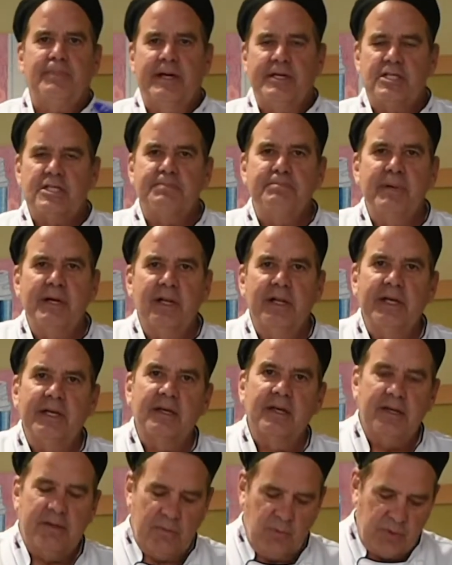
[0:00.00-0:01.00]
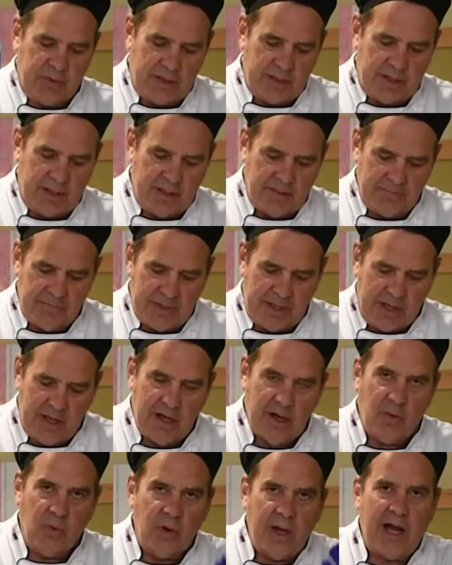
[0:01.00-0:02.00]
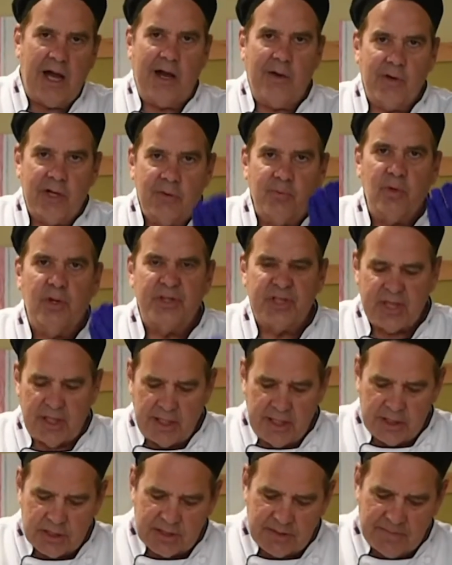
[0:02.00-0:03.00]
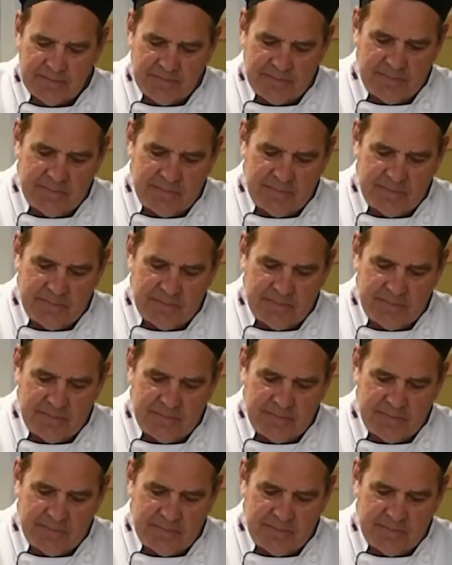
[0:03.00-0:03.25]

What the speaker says: by smelling it how it will taste,